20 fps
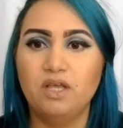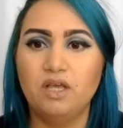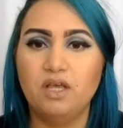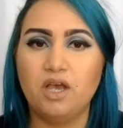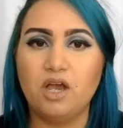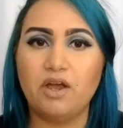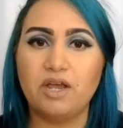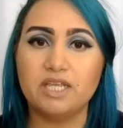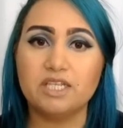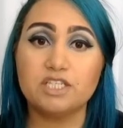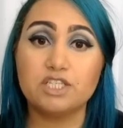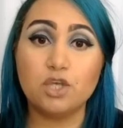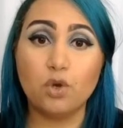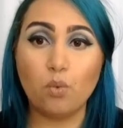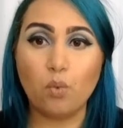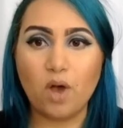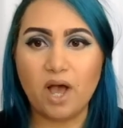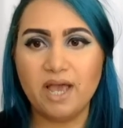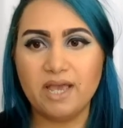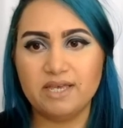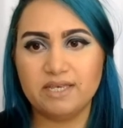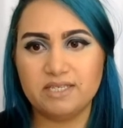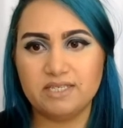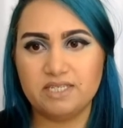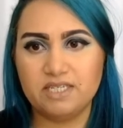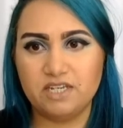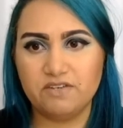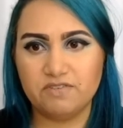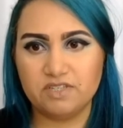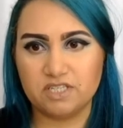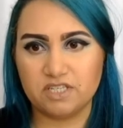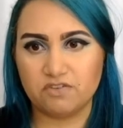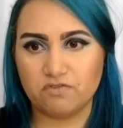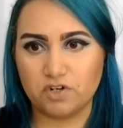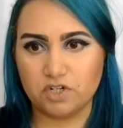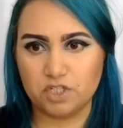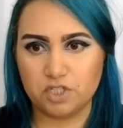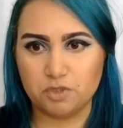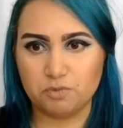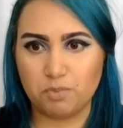All right, so why is Stephenson
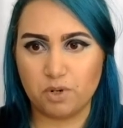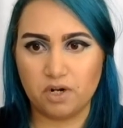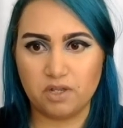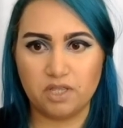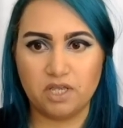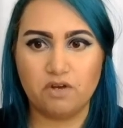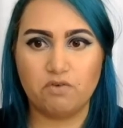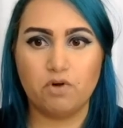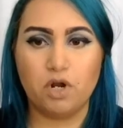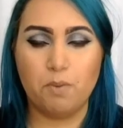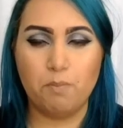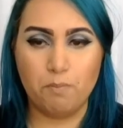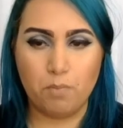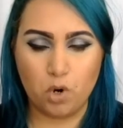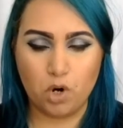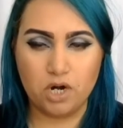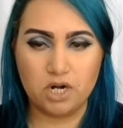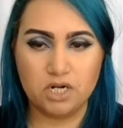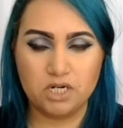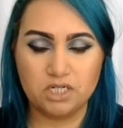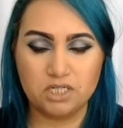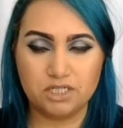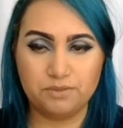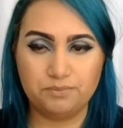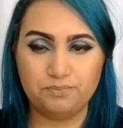versus Bartlett important?